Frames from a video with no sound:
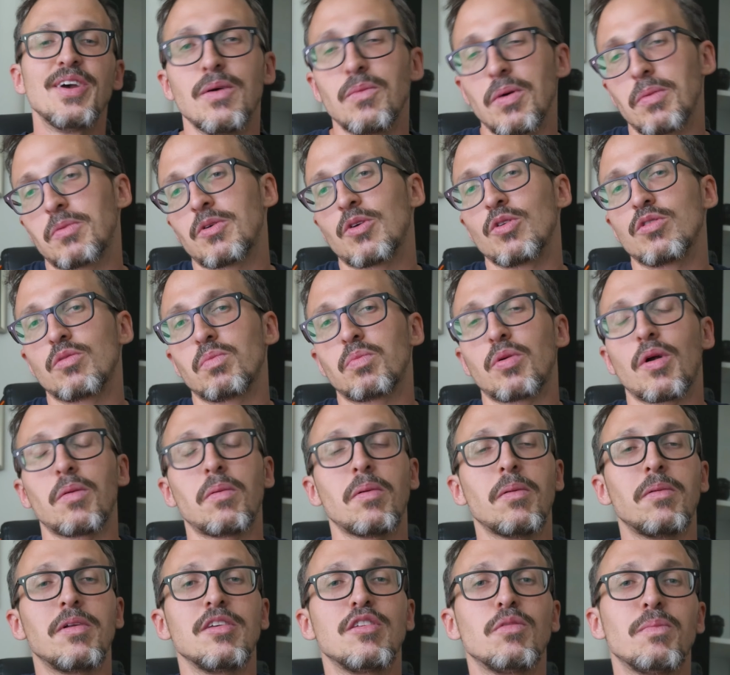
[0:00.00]
We could
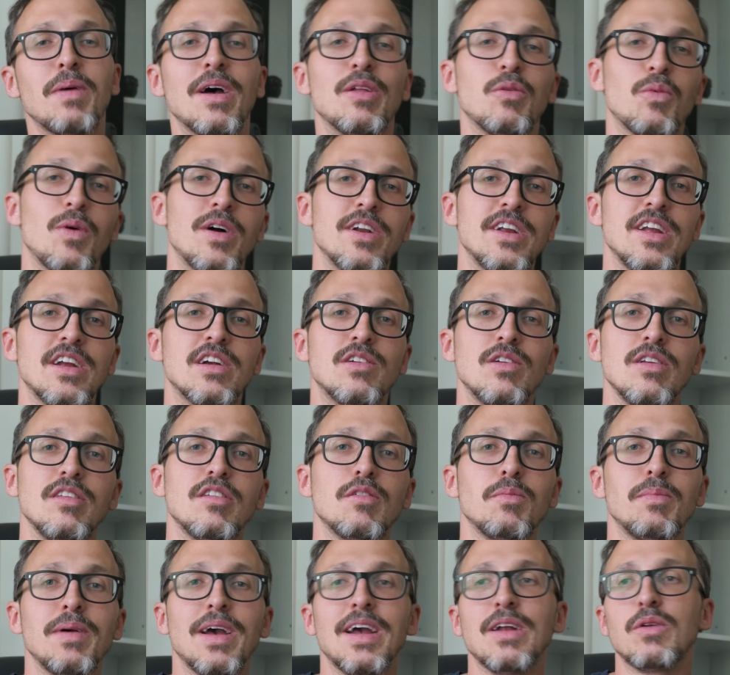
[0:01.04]
probably spend 1 year in
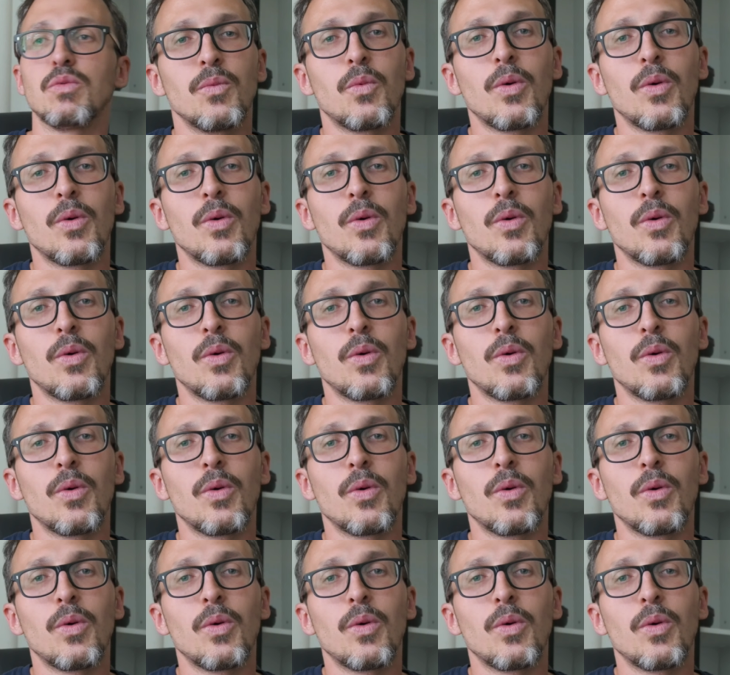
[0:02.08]
Spain